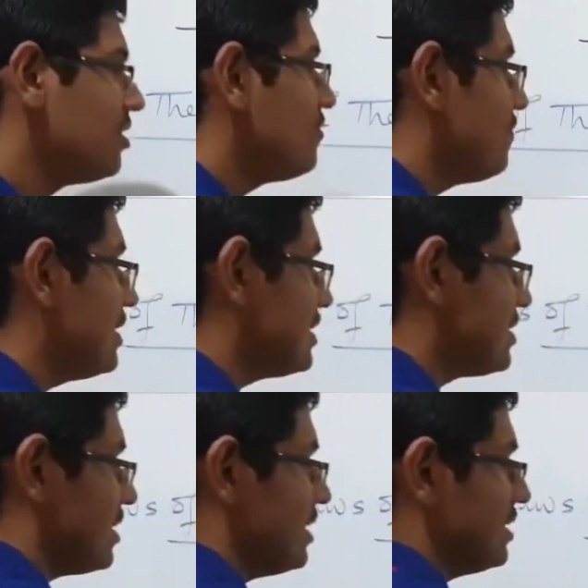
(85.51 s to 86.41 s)
First
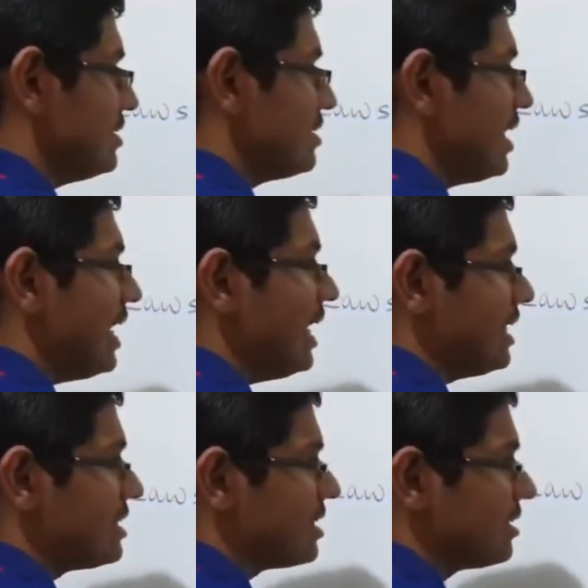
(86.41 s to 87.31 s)
is
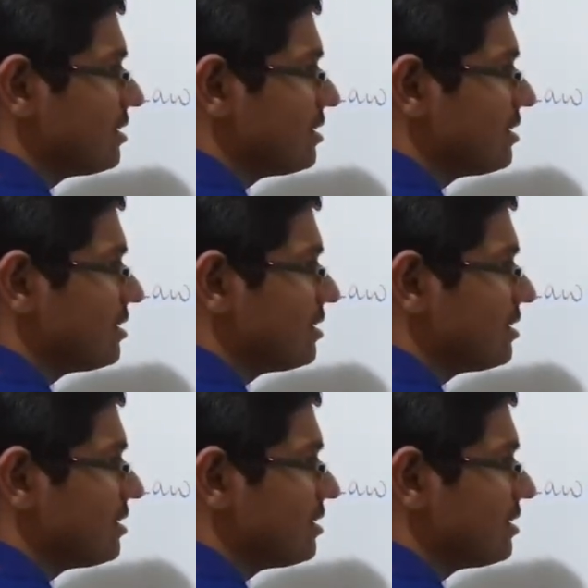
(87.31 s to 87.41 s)
heat.